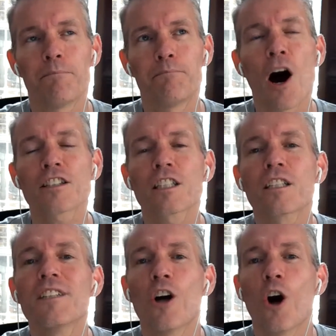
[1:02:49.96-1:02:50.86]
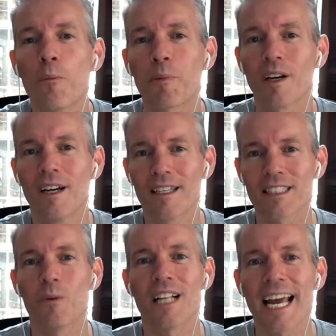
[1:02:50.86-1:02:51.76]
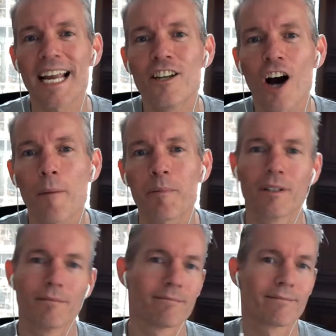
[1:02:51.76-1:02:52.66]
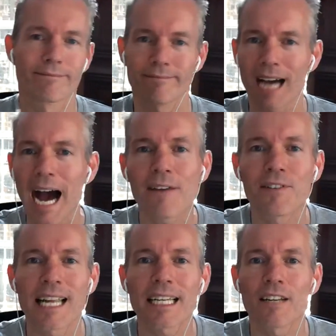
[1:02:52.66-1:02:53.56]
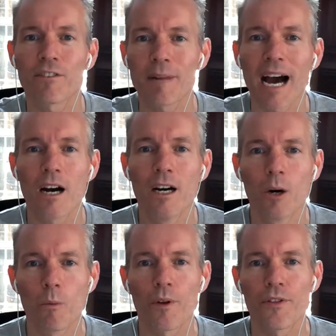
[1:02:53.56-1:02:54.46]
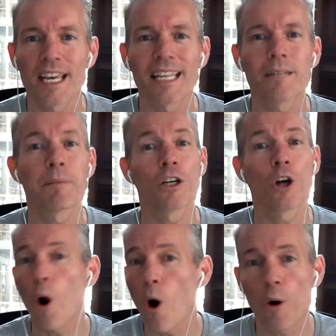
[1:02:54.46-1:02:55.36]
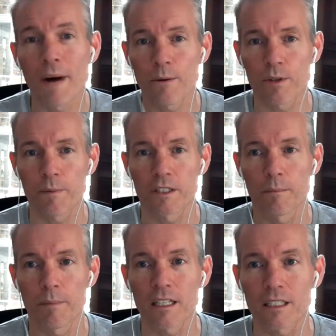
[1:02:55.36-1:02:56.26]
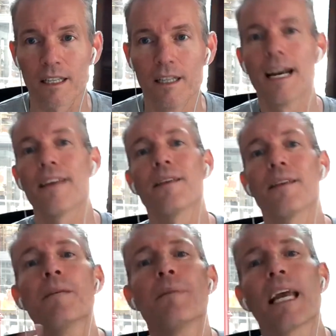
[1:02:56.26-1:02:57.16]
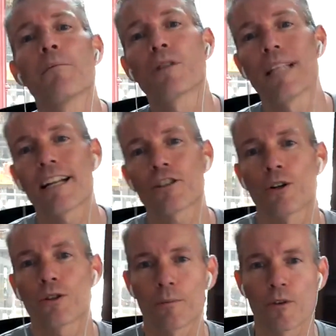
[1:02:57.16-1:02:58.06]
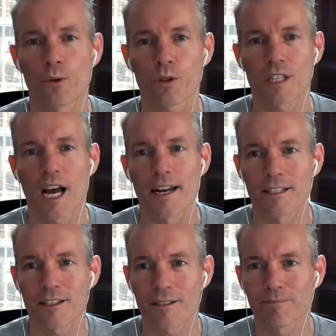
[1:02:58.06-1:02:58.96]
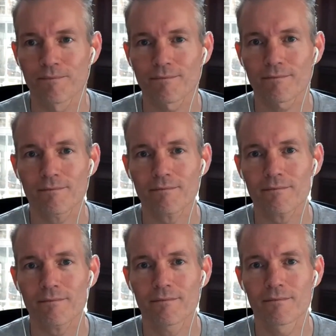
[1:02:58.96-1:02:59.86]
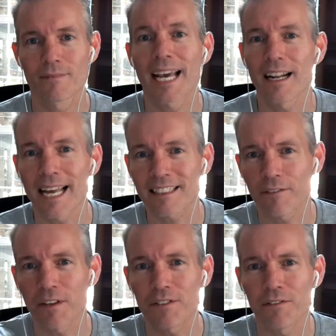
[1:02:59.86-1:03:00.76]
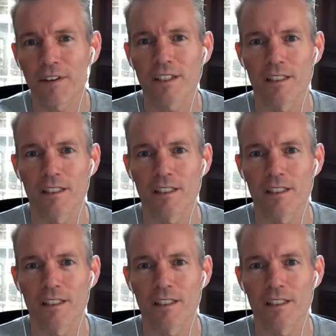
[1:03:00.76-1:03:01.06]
positively hope that we'll end up half a decade from now with it being all my responsibility, and then me being able to latch onto some of those designs. And I like the 50-50